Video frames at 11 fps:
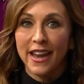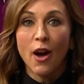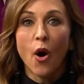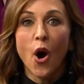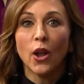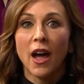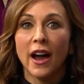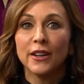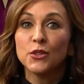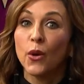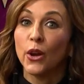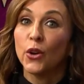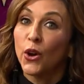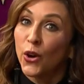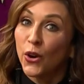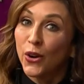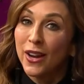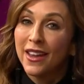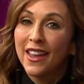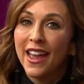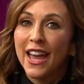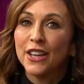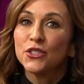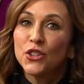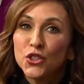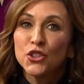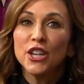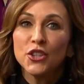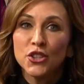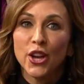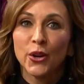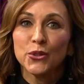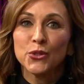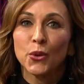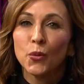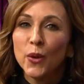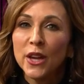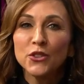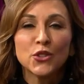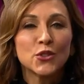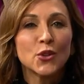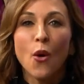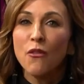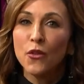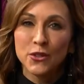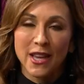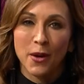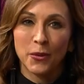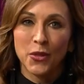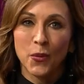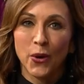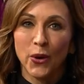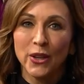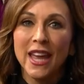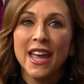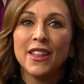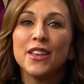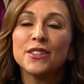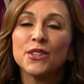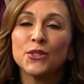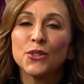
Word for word: Now, all eyes are on her as she shares her rich, soulful sound with the world. This is